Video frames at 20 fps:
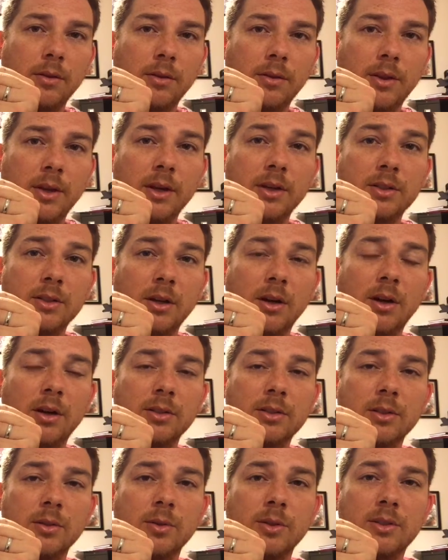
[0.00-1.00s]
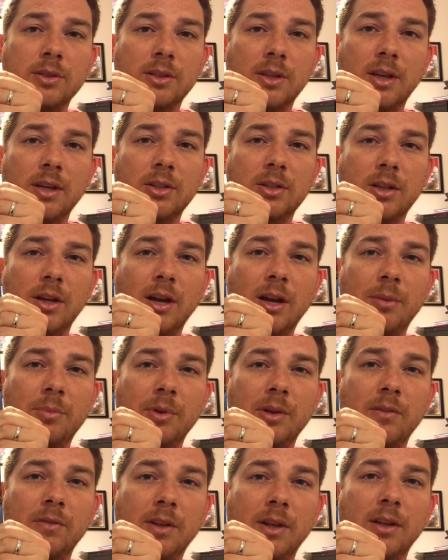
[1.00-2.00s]
there's also a sketch
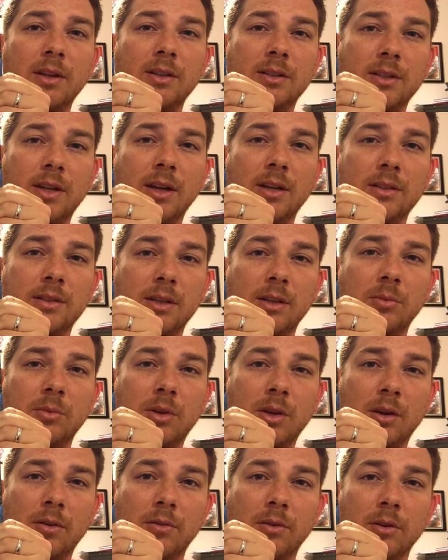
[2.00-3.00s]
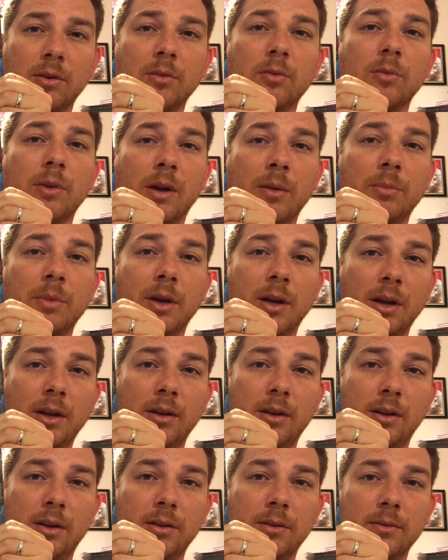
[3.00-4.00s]
copy of that exact same cover right
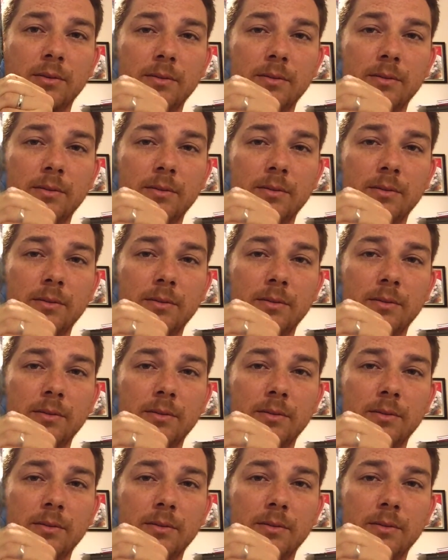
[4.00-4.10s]
behind it.